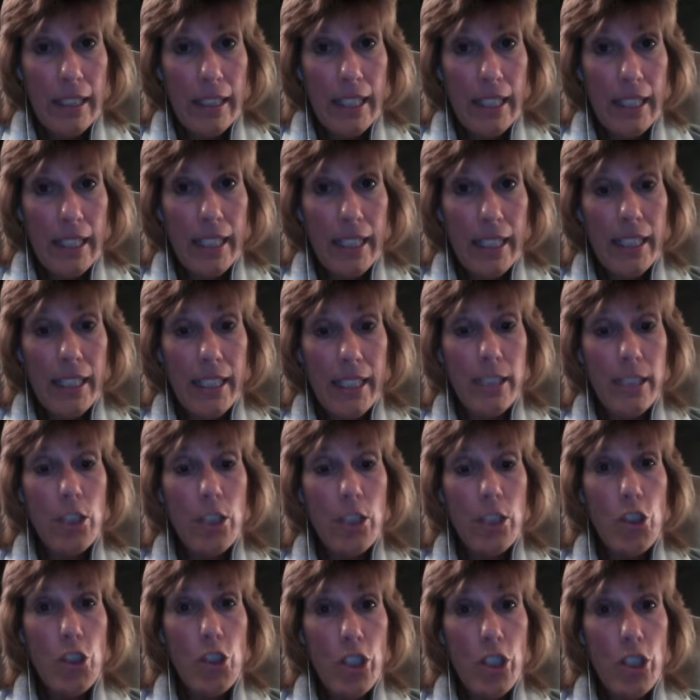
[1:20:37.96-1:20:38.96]
It
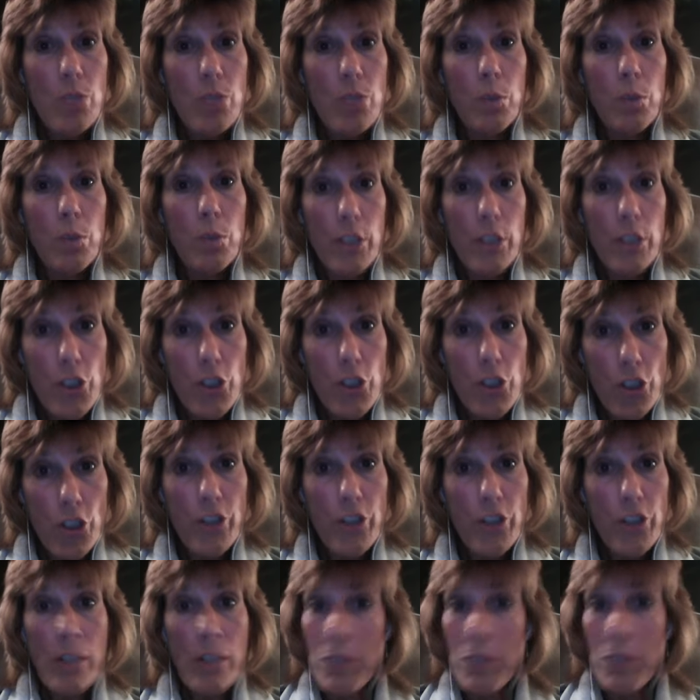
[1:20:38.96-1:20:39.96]
just will ensure
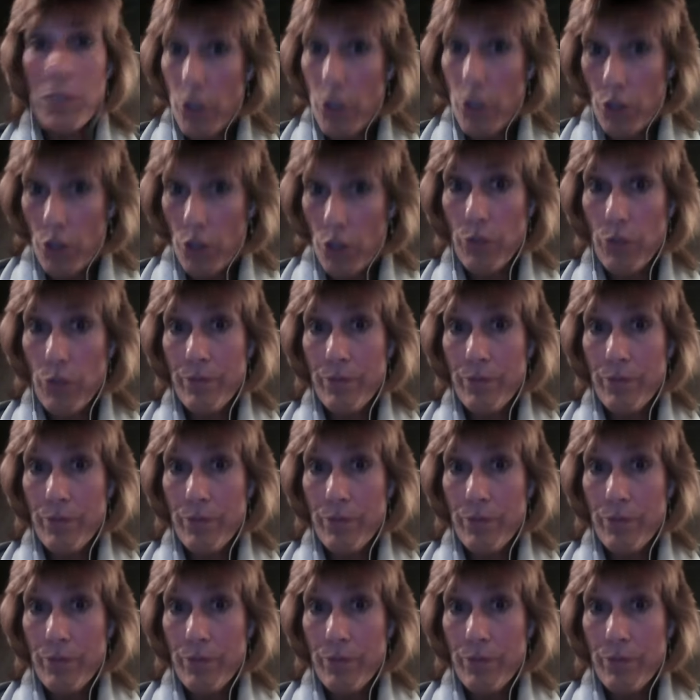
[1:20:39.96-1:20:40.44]
that we do.